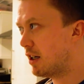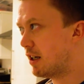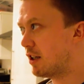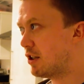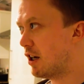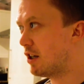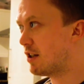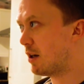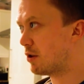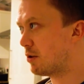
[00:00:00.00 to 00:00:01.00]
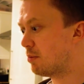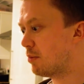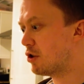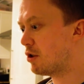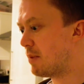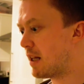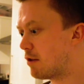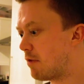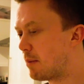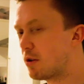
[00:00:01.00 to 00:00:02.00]
And it turns out it must have been
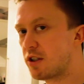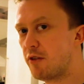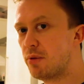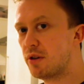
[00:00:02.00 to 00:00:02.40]
the RAM because I've